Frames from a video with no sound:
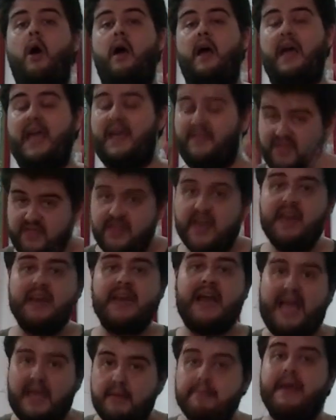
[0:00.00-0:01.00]
And
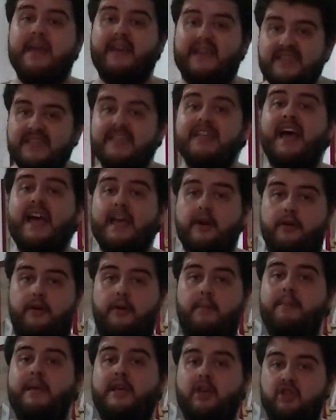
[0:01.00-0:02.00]
then I make it tighter
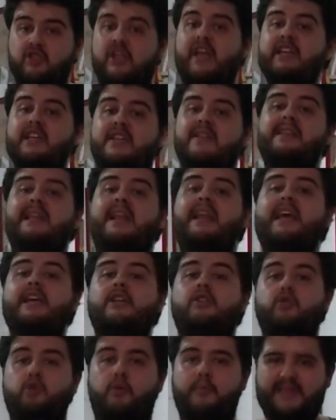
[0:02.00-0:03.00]
because I need the
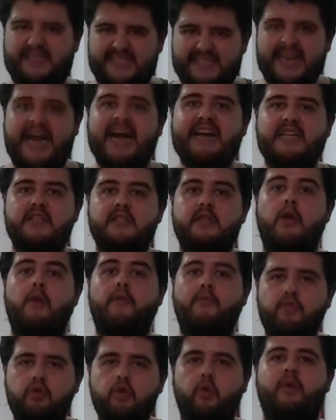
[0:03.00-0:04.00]
legs to be tight
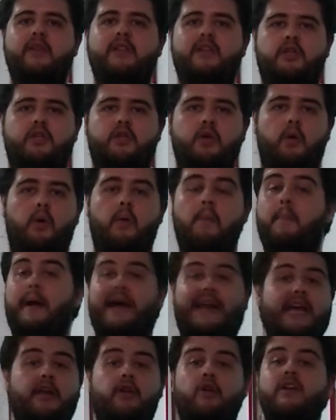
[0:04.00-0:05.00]
during the show,
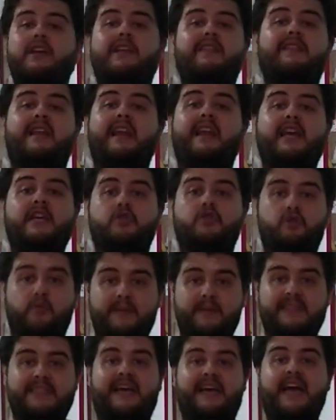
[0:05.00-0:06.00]
but I don't need the legs to
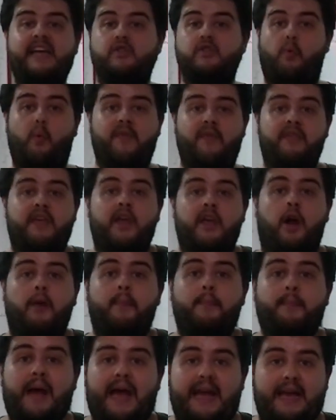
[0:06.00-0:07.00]
be tight when they are
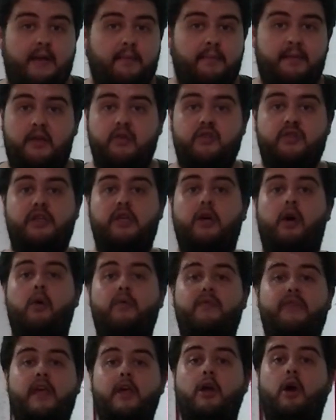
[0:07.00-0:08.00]
packed, because they
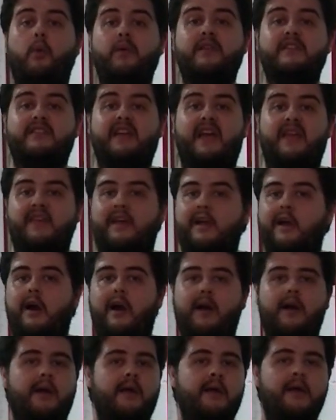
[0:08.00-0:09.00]
go inside the
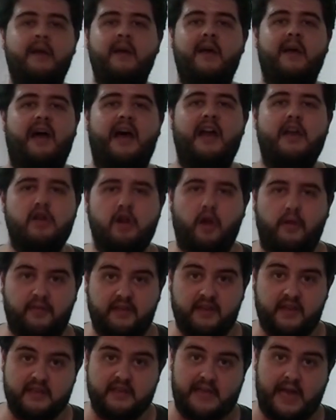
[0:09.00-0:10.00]
car and
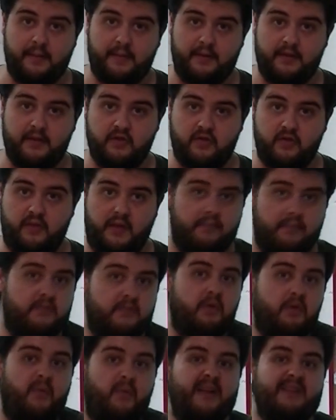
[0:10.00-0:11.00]
nothing is happening to them.
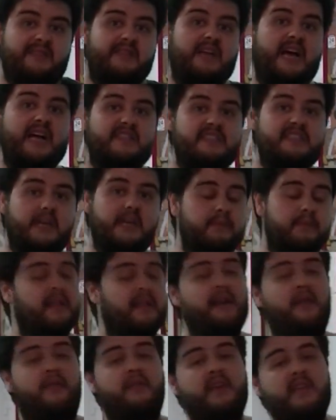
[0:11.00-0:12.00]
So that's a tip that
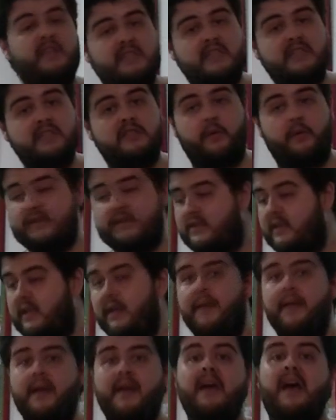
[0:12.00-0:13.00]
I think is
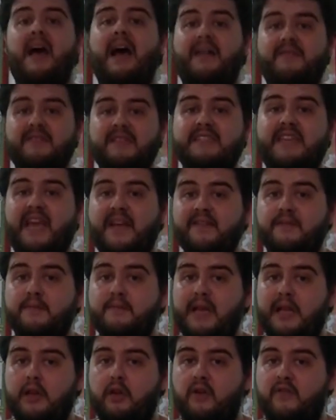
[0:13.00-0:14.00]
interesting and saves me
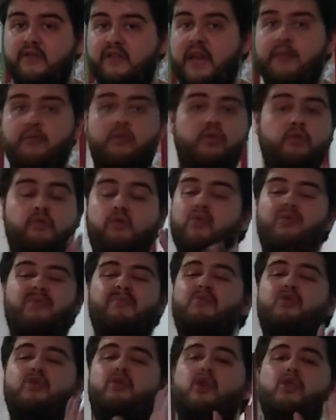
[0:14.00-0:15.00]
a lot of time.
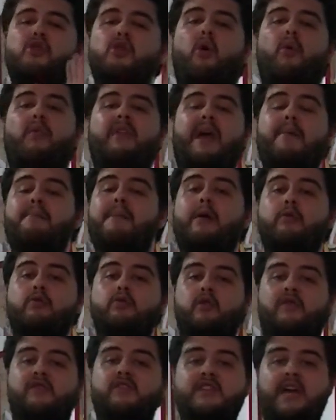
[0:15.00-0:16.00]
You don't know the amount
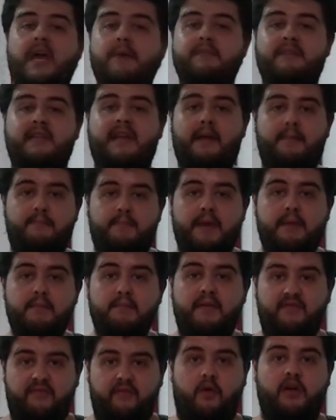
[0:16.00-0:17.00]
of times that I've been
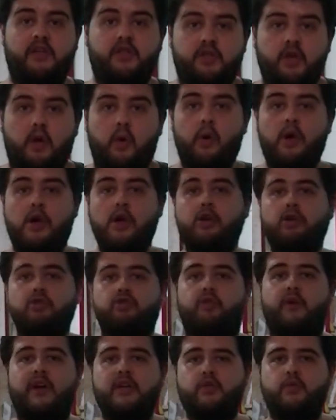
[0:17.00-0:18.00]
before a show,
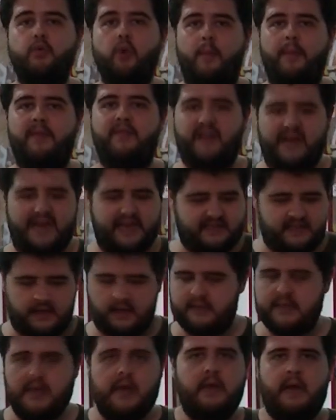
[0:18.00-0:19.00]
try to open the legs and
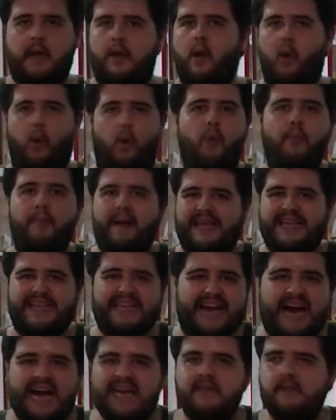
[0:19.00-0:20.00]
it's, oh my
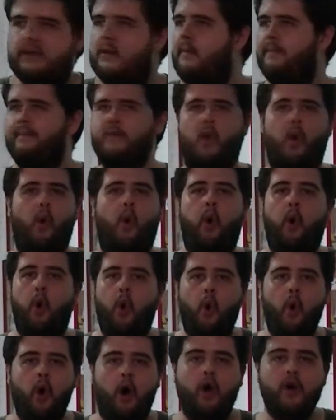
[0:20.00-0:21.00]
god,
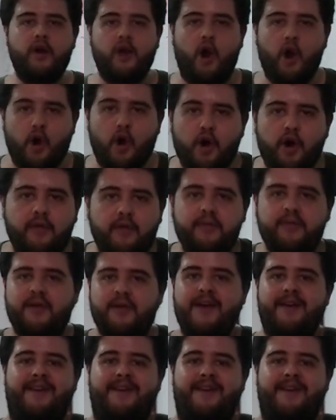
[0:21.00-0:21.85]
who on earth